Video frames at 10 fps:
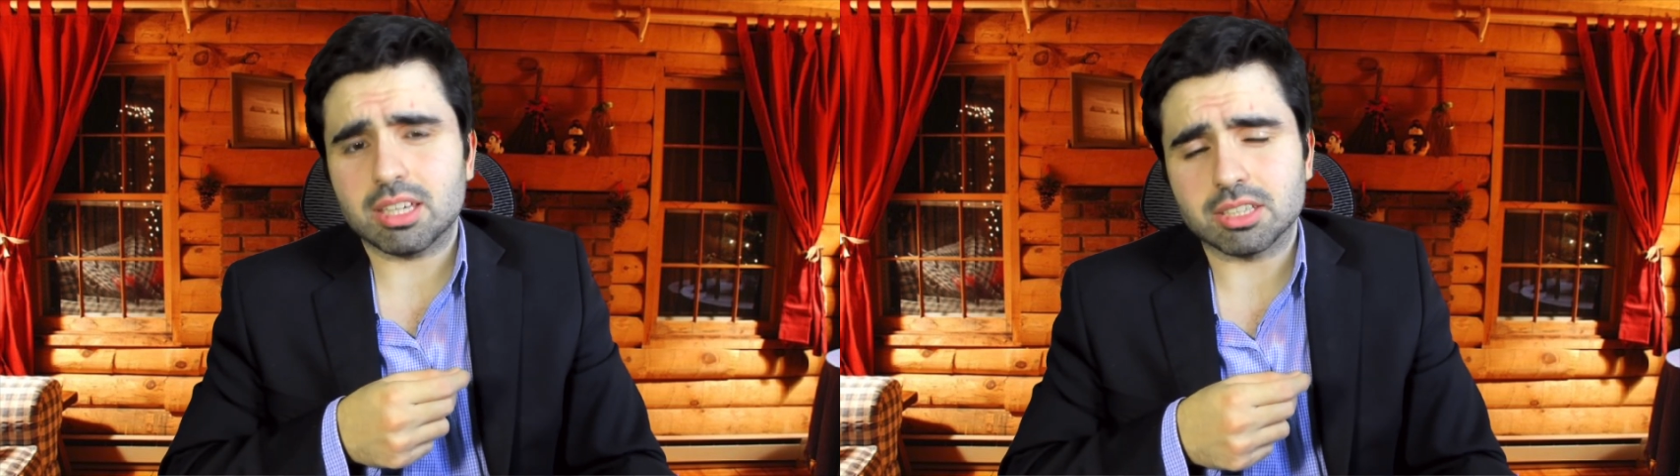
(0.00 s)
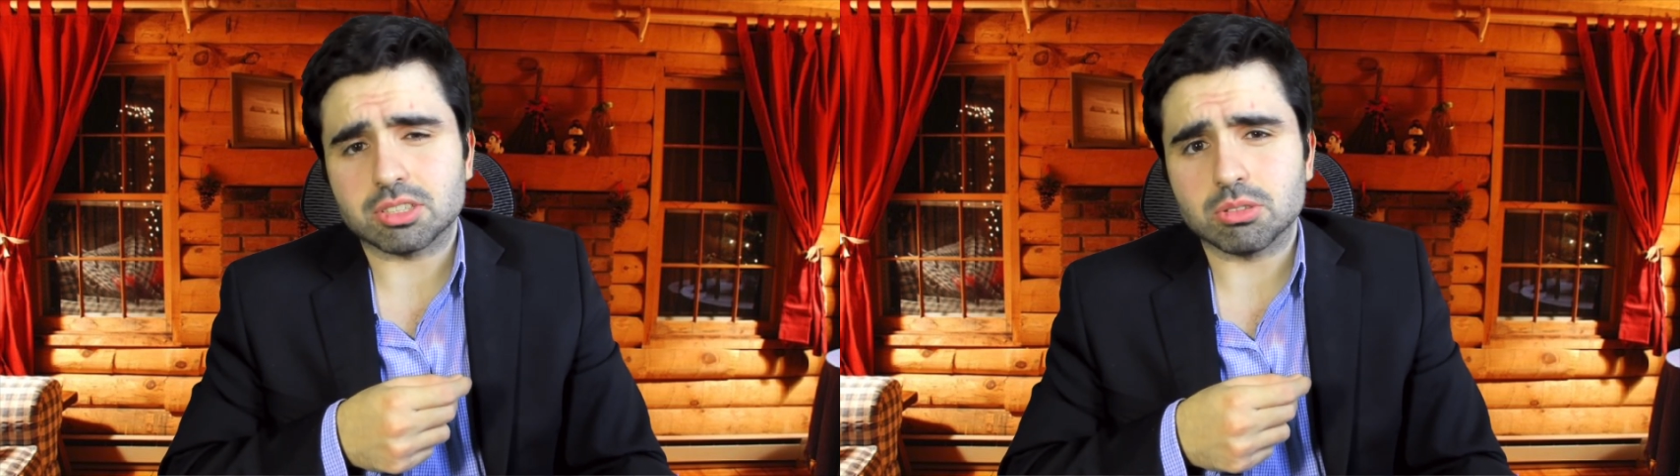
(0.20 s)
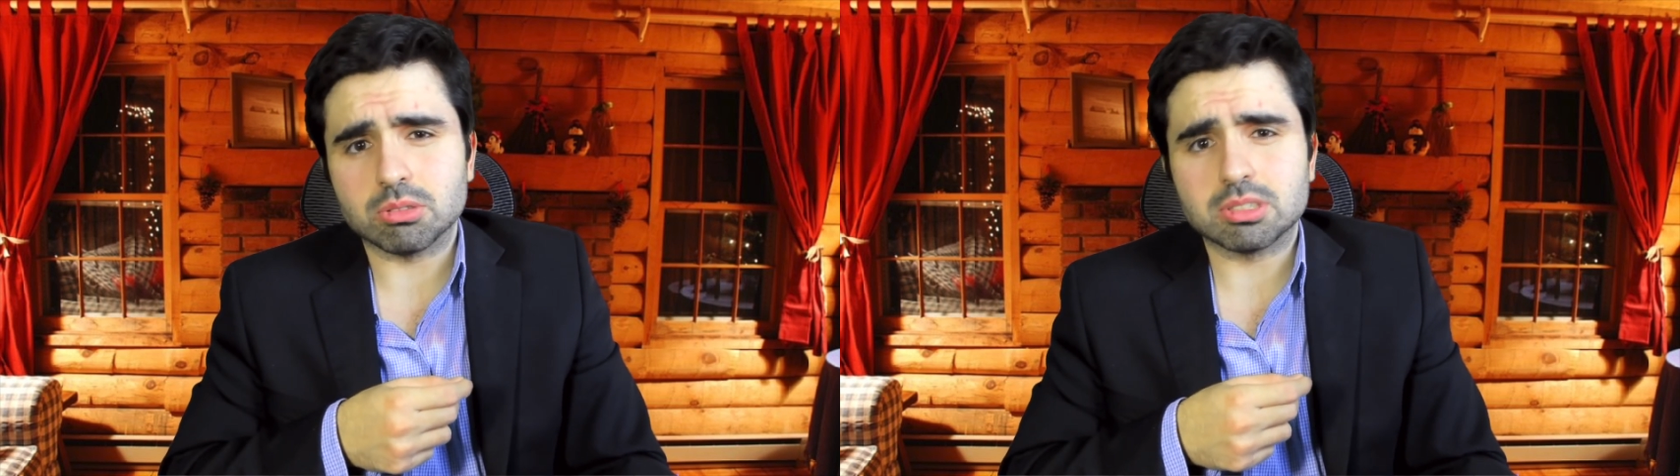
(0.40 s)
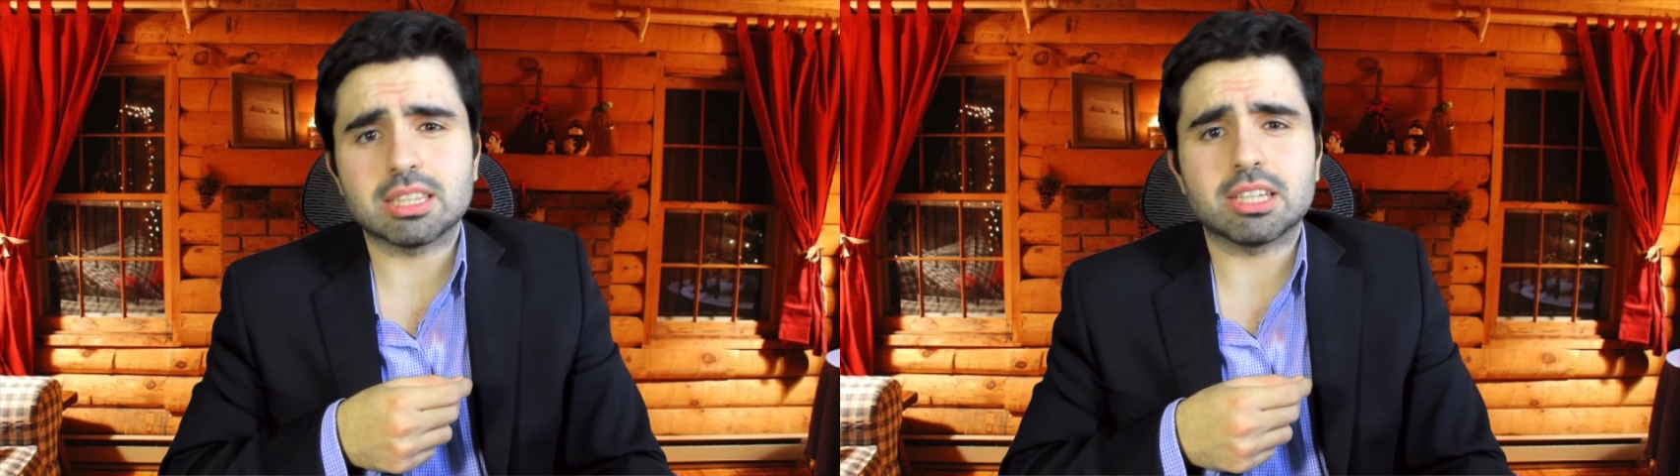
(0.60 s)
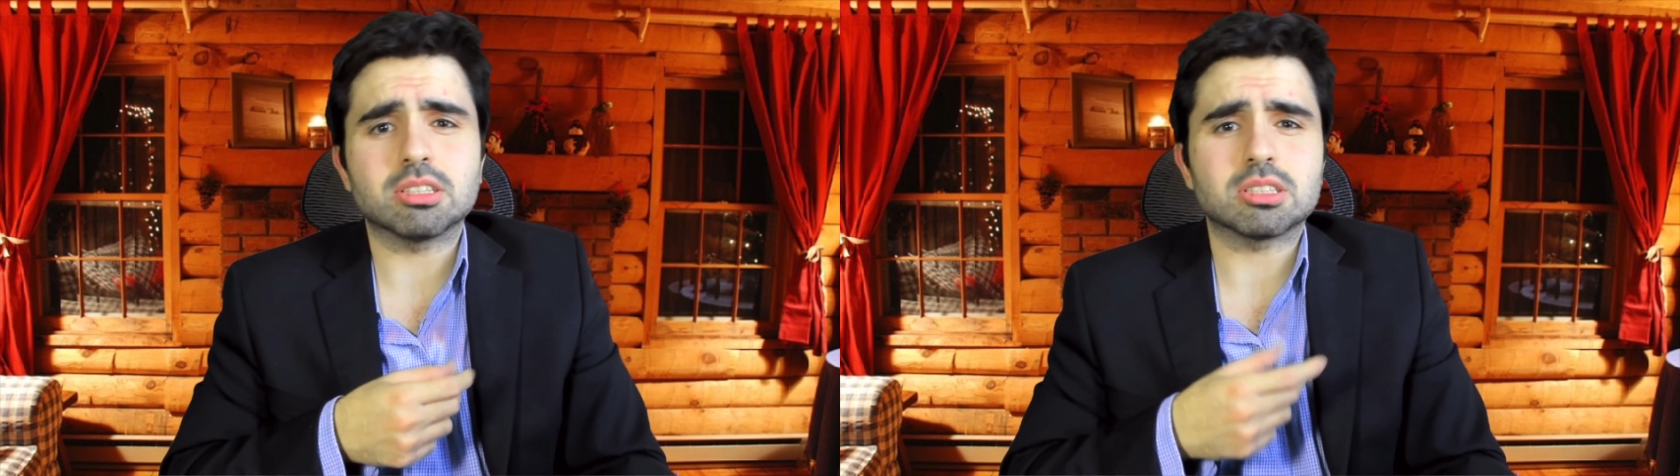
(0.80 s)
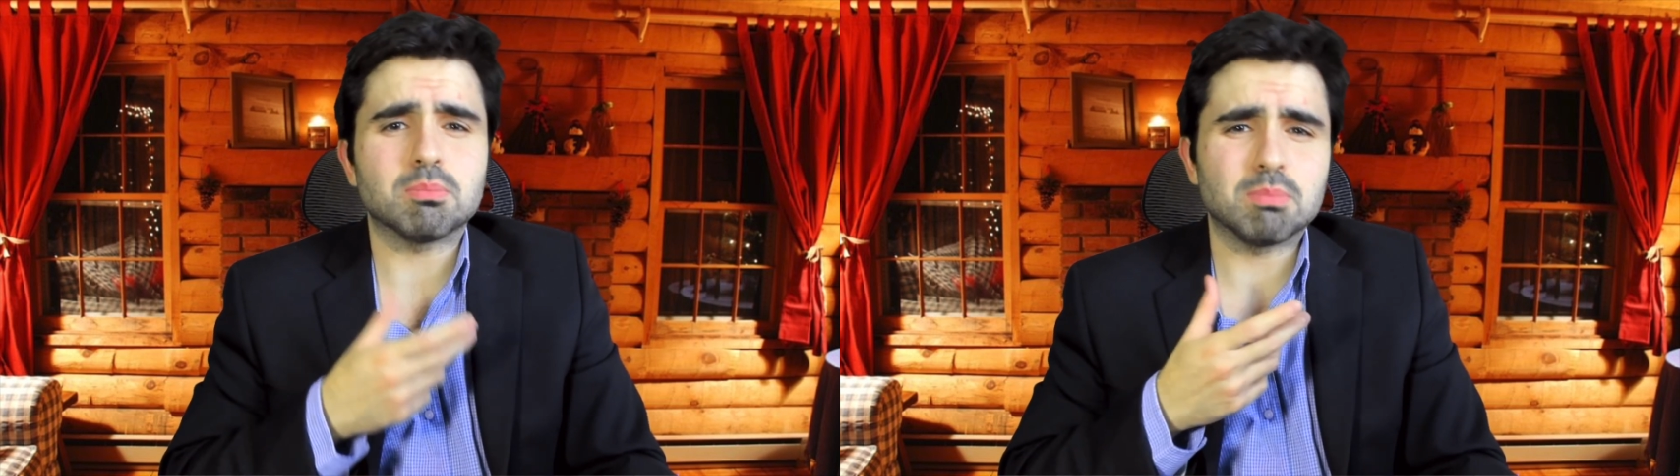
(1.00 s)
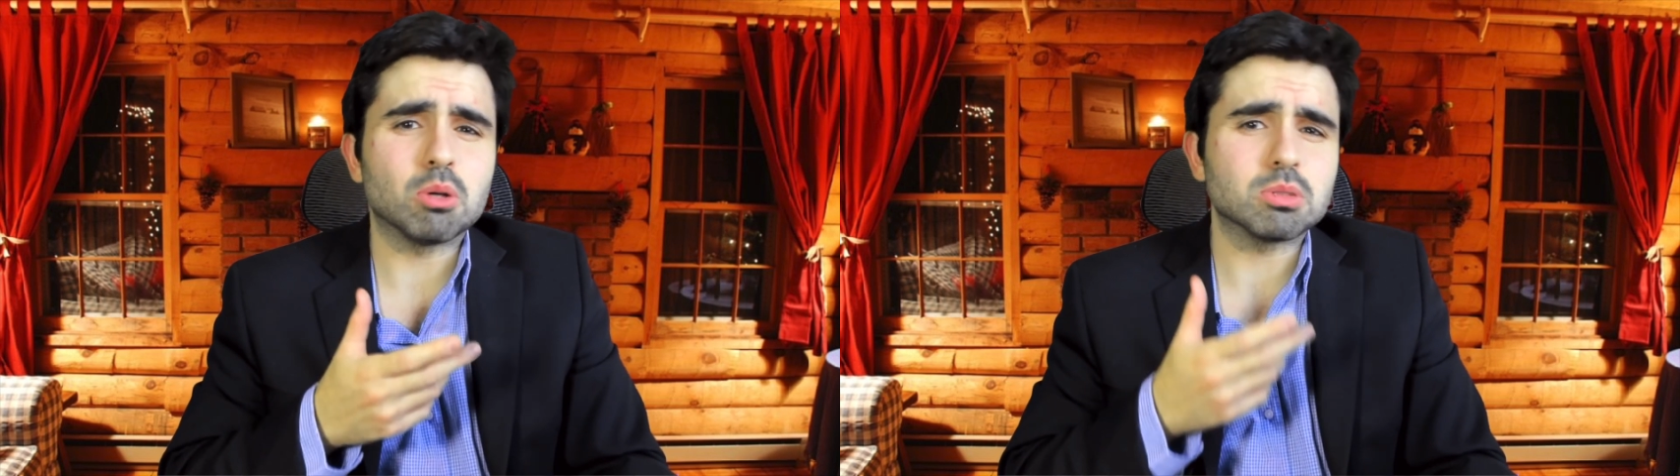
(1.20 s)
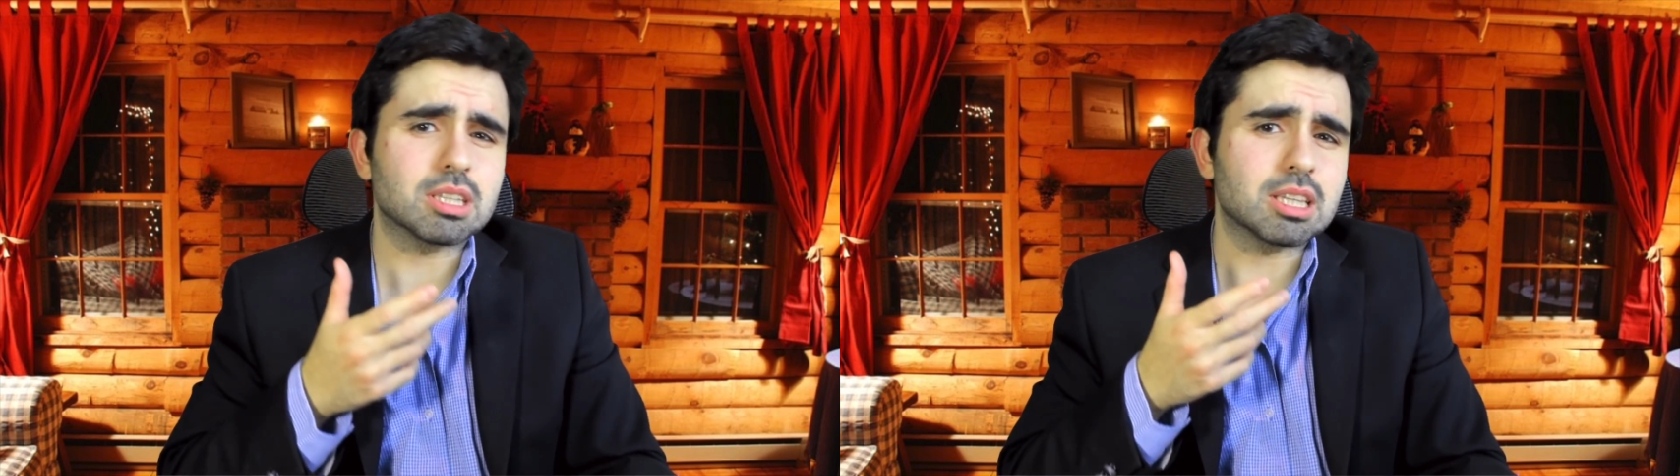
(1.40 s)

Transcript: issues that they're supposedly